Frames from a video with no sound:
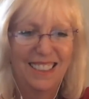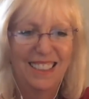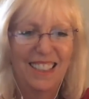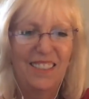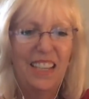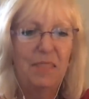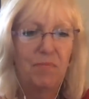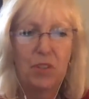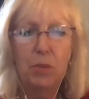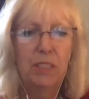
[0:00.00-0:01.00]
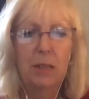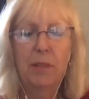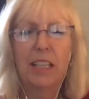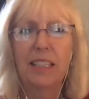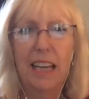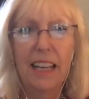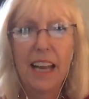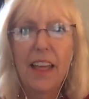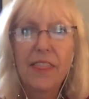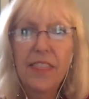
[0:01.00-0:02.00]
All right. Could be something like
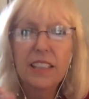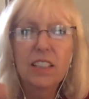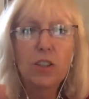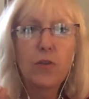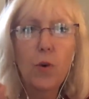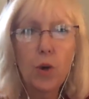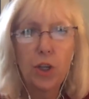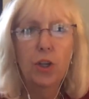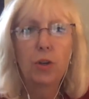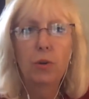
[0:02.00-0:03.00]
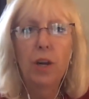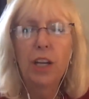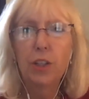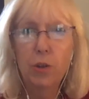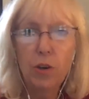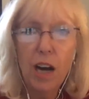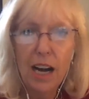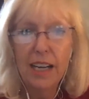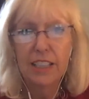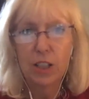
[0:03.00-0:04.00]
that. This is for you and your
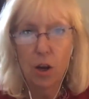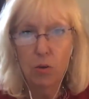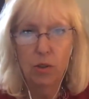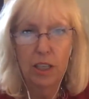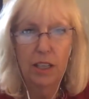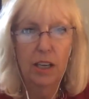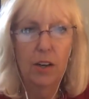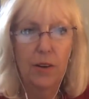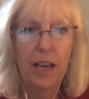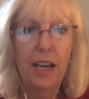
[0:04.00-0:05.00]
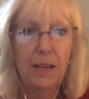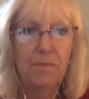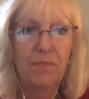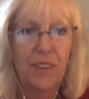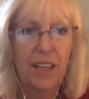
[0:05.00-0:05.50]
eyes only. Okay.